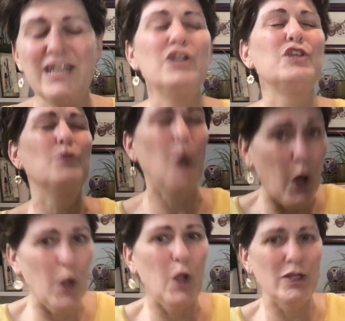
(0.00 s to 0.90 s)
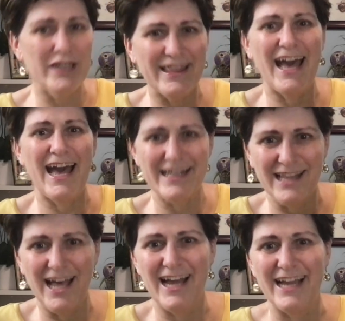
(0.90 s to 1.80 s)
You hold that
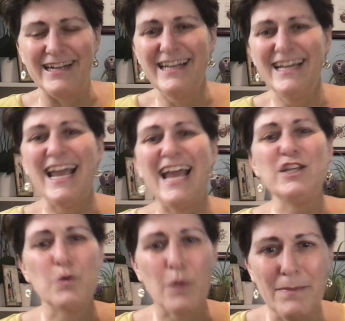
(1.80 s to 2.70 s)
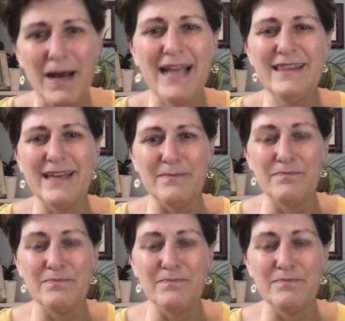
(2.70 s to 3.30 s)
line and you remind them,